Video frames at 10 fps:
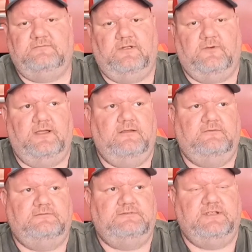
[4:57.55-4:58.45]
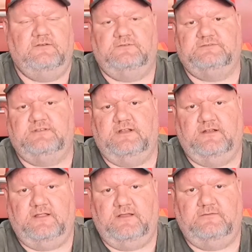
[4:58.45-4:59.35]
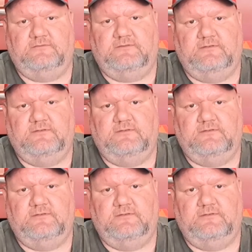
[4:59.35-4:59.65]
around several scenarios